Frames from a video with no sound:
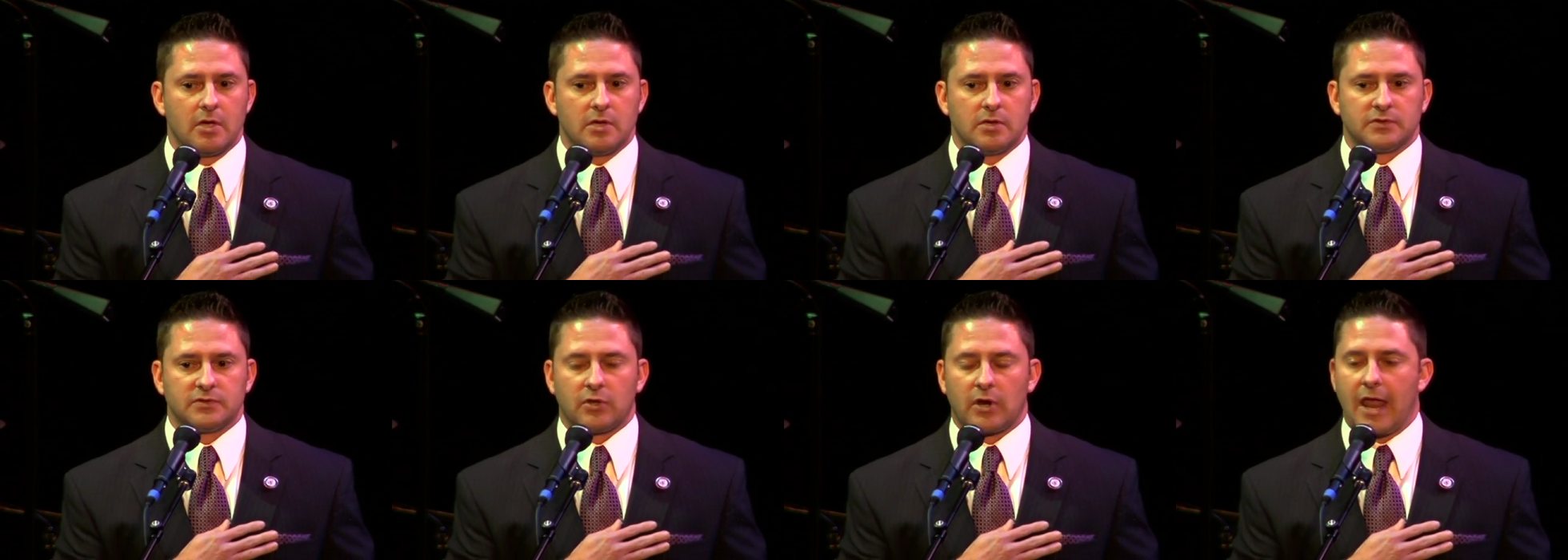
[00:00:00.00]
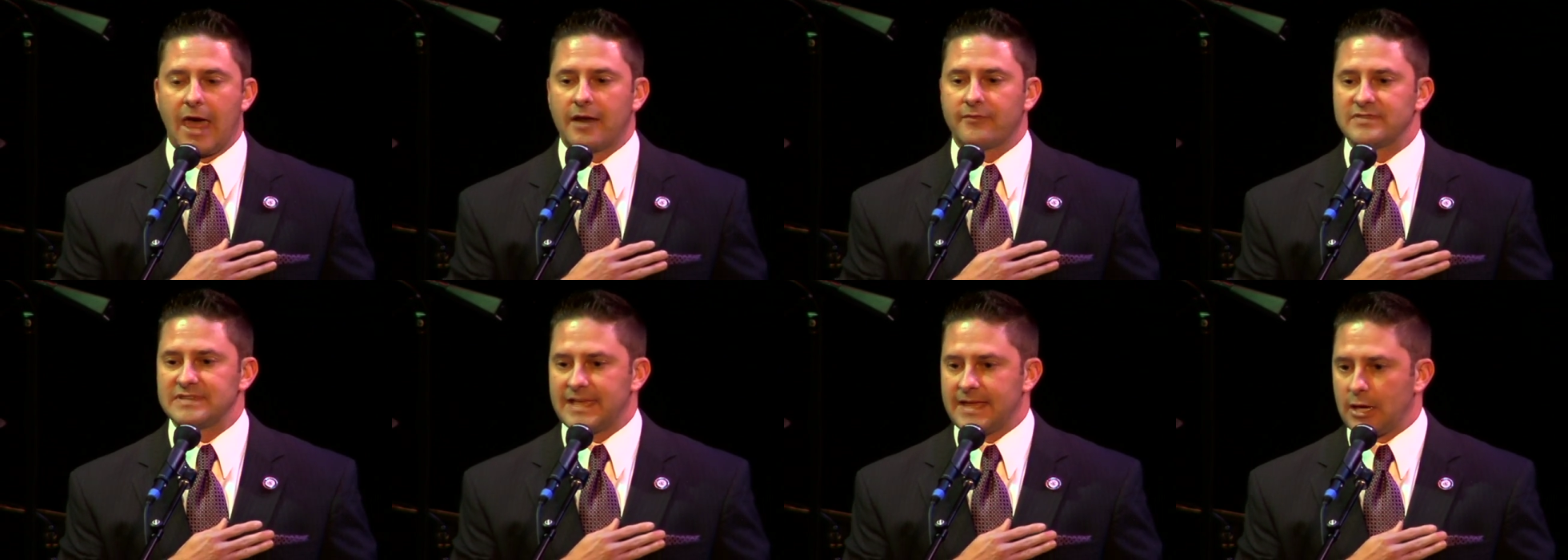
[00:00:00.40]
So a lot
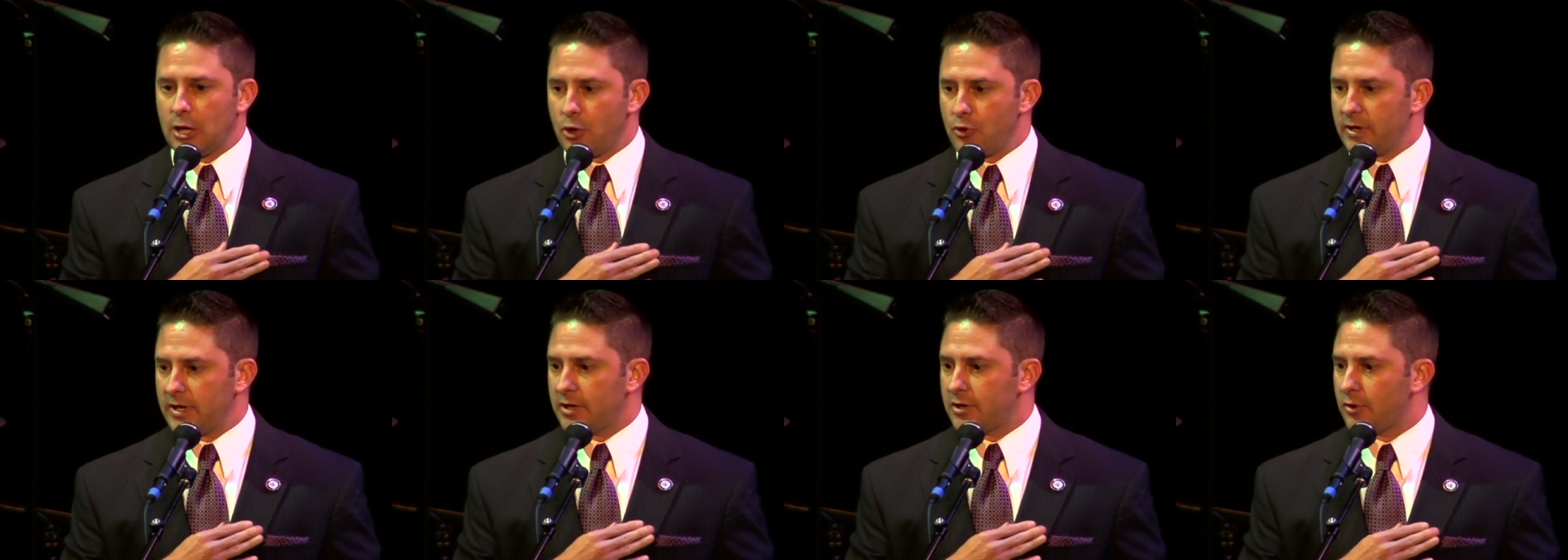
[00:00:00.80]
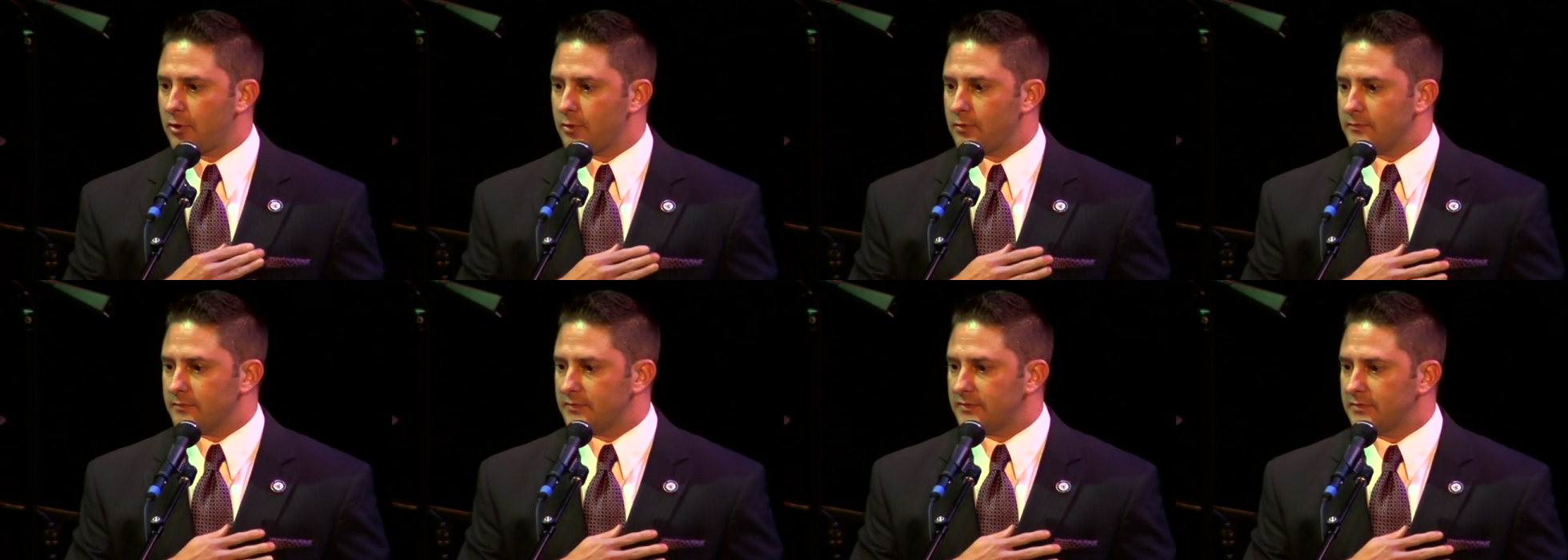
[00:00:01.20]
of us had learning
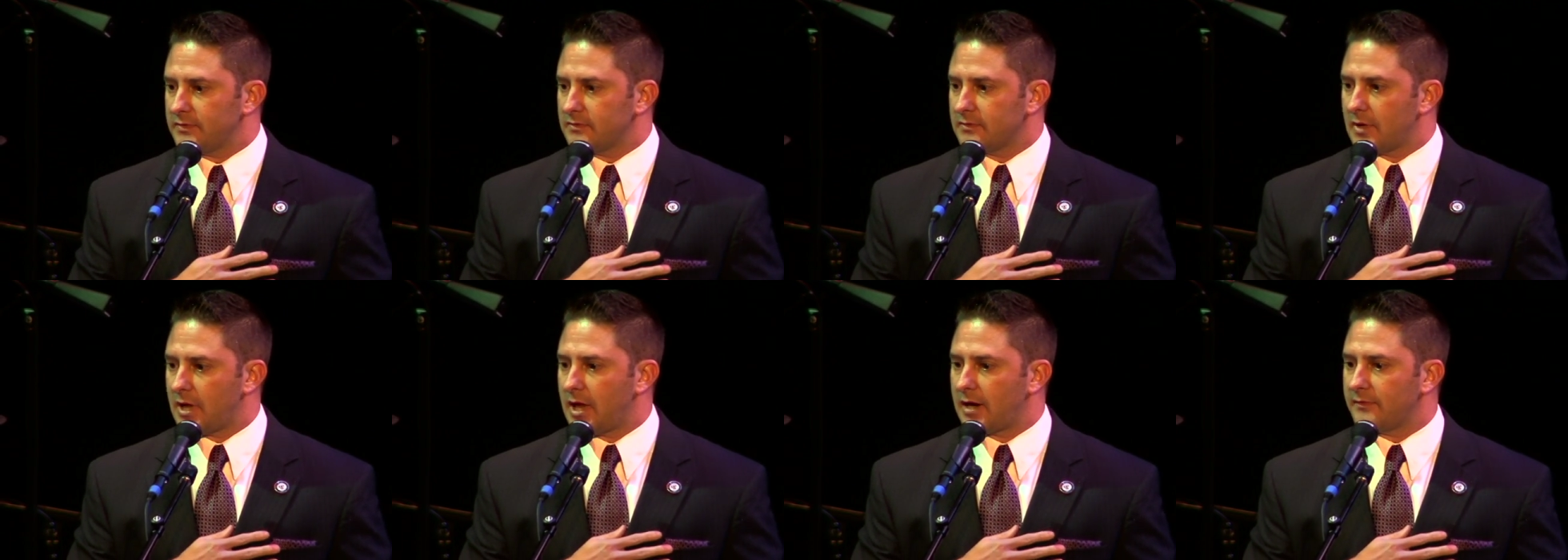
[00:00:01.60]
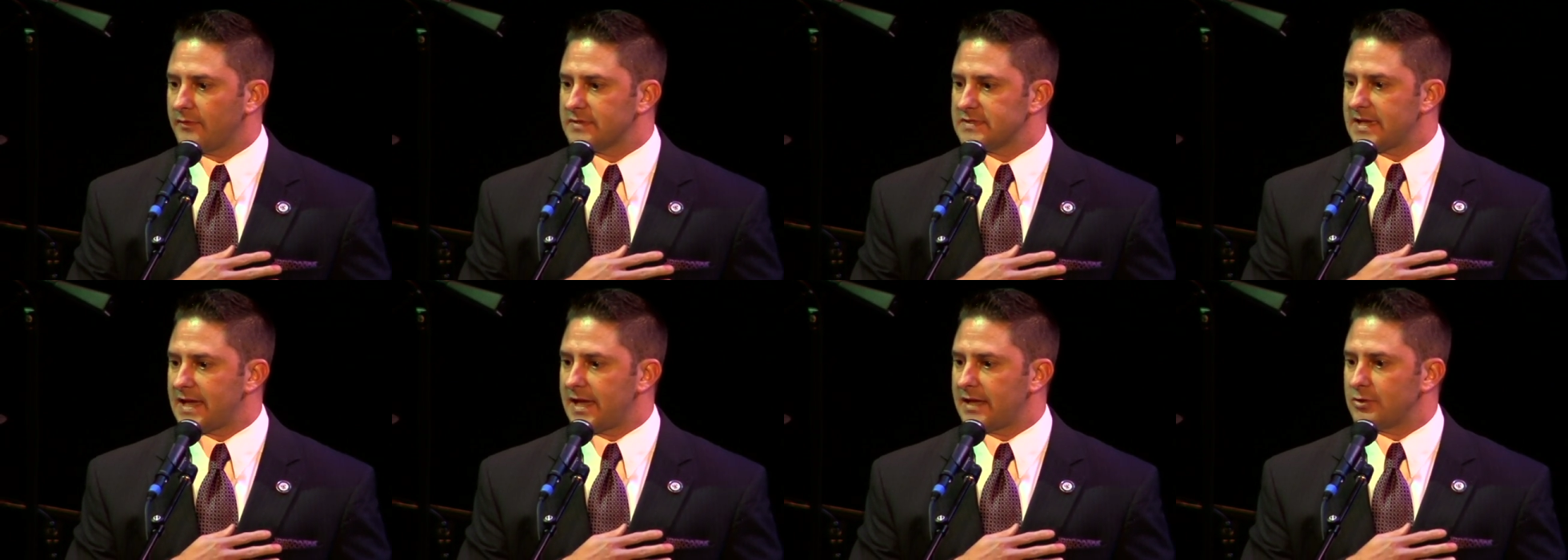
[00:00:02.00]
curves. A lot of
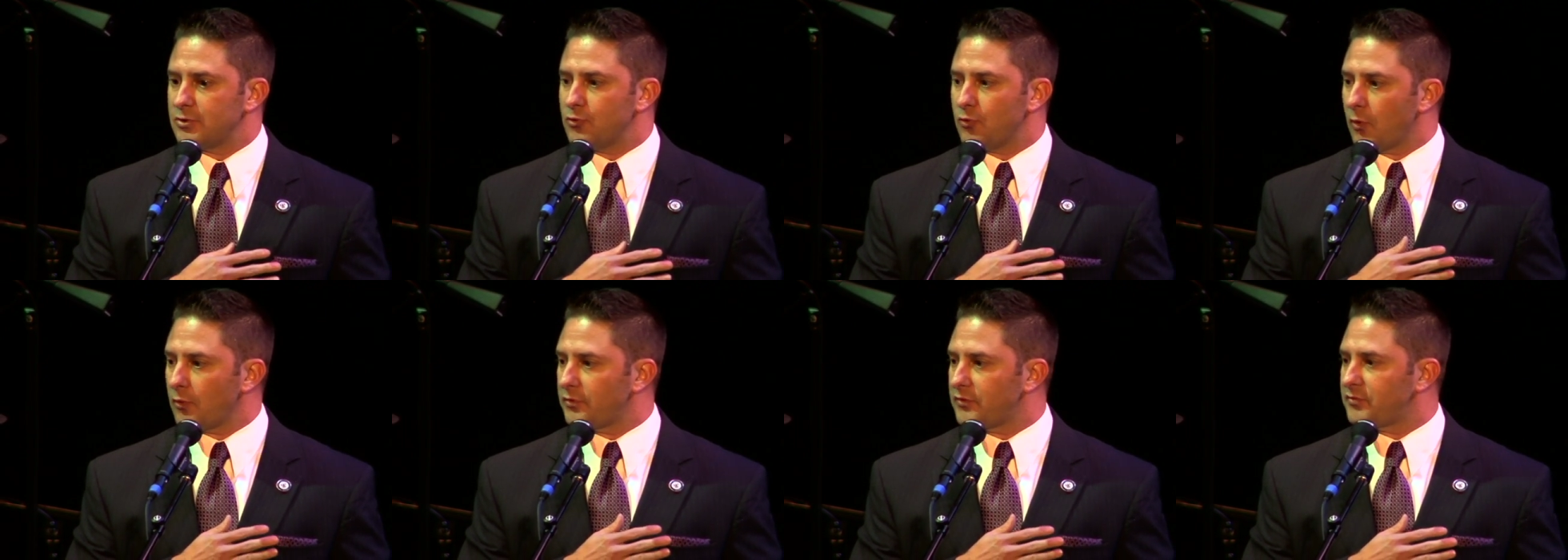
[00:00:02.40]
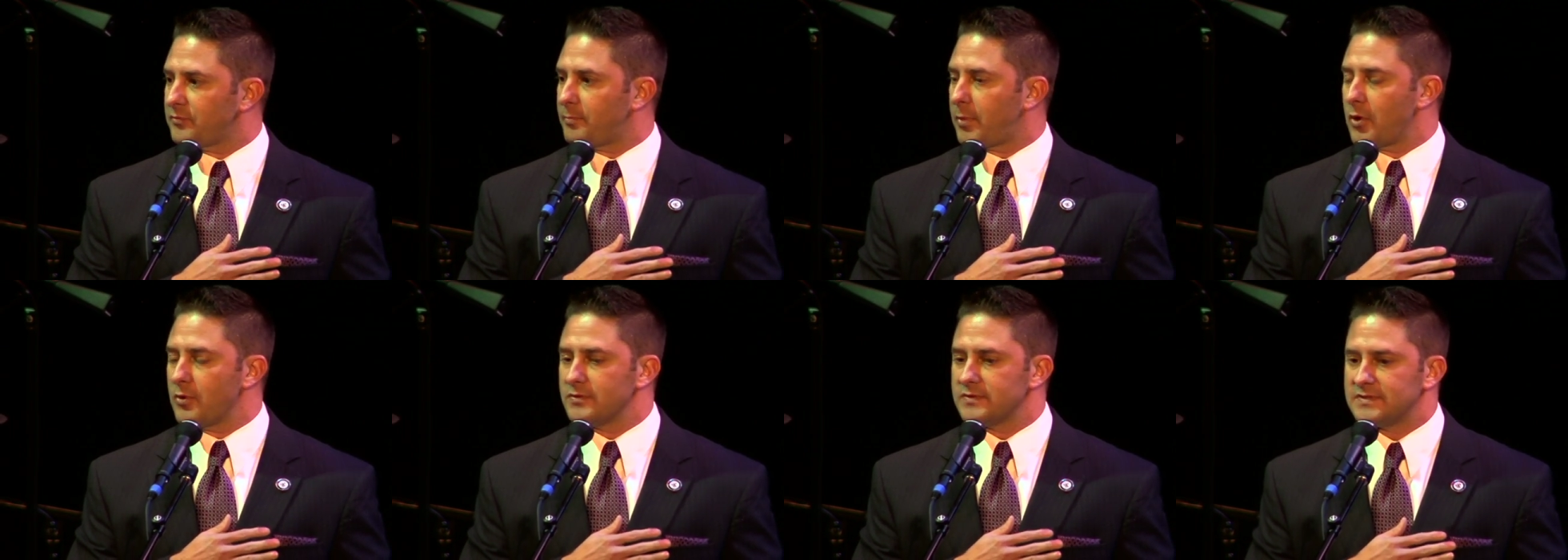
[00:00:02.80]
us had growth
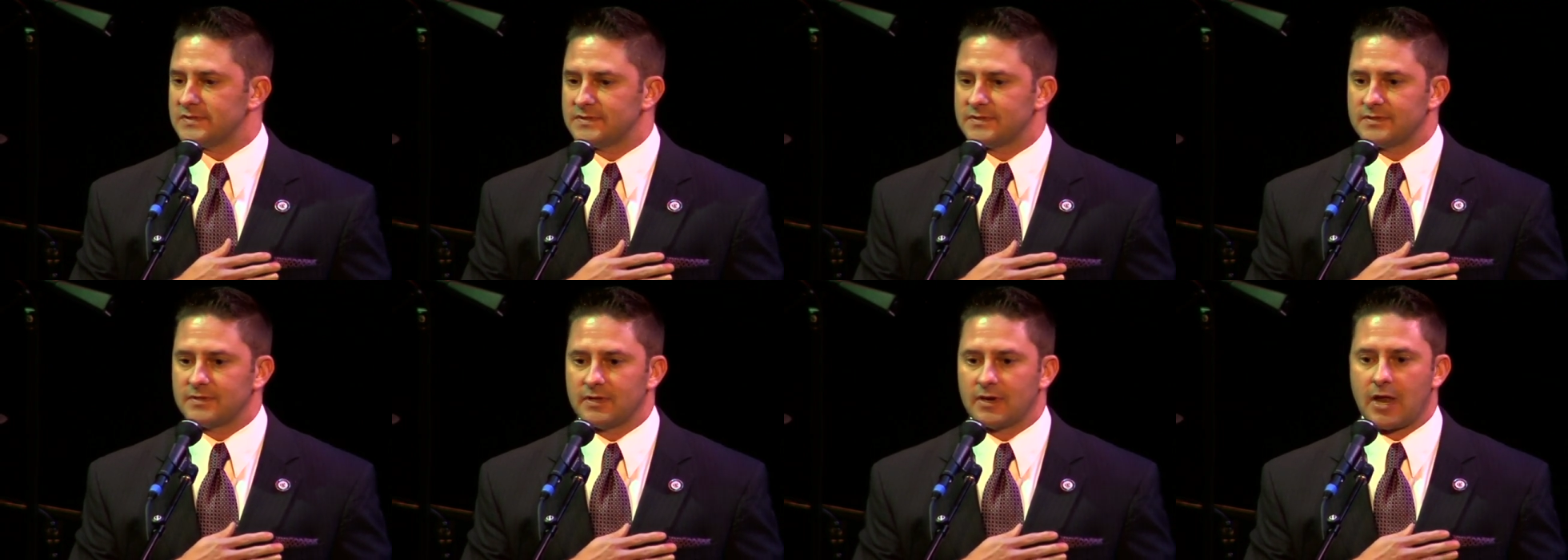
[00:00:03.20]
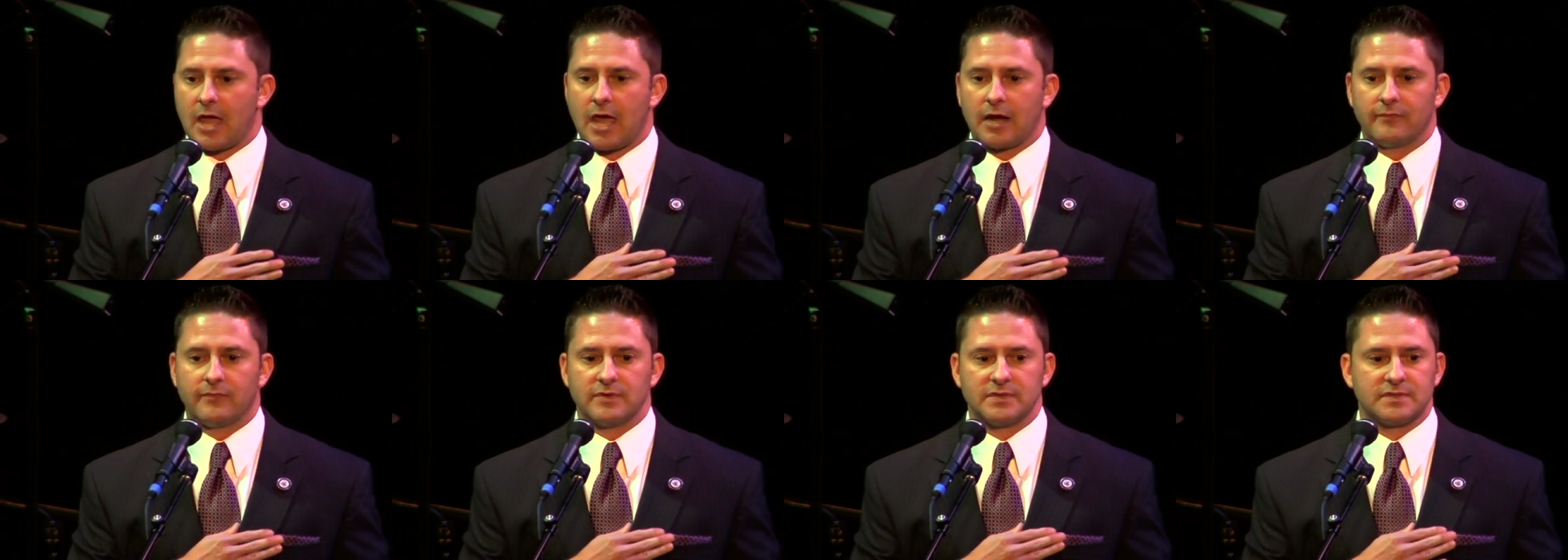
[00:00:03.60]
spurts. A
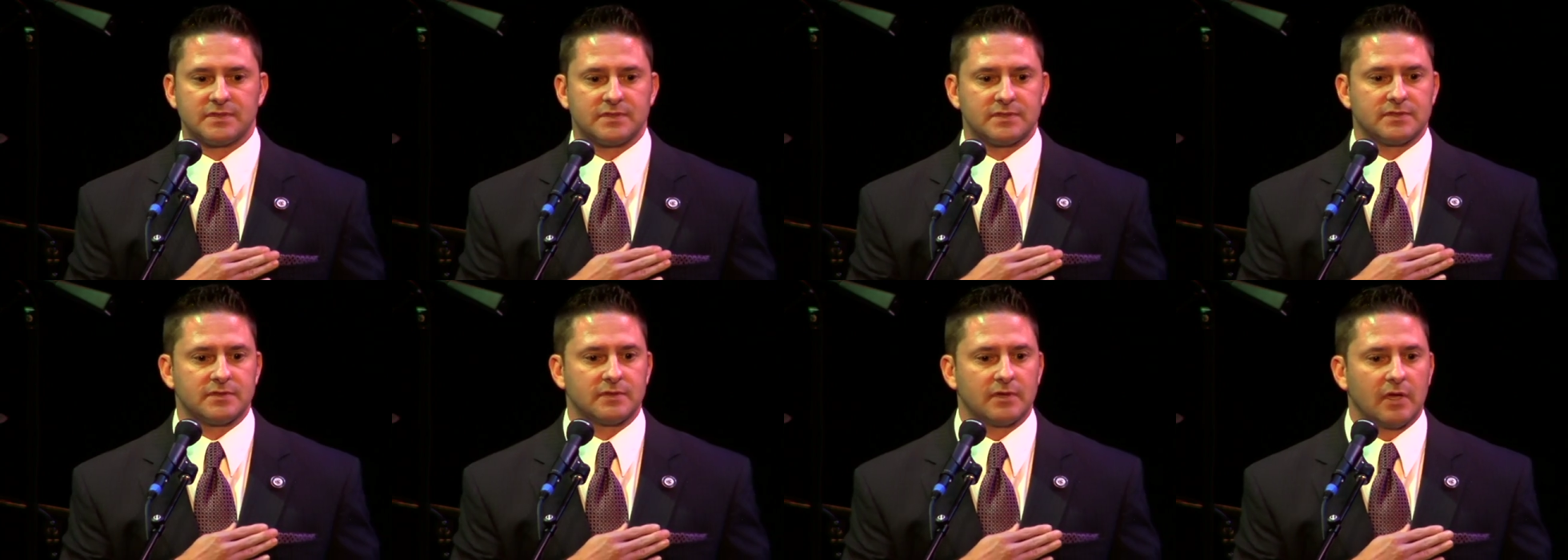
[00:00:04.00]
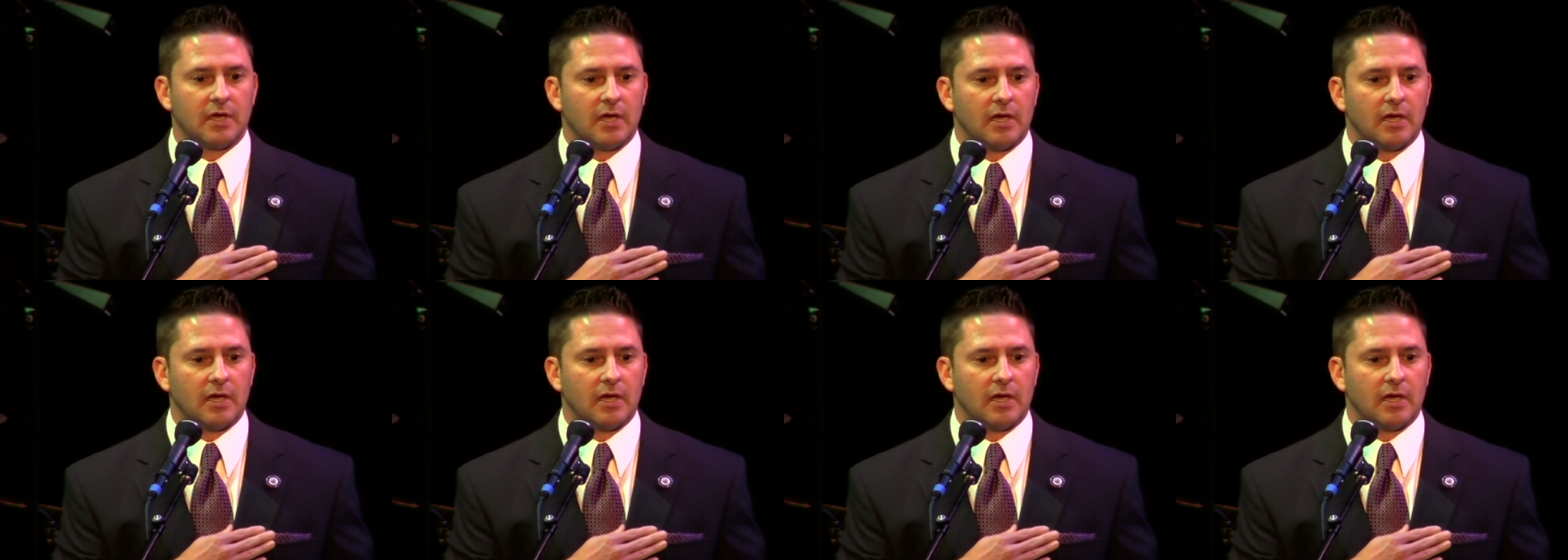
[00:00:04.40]
lot of us,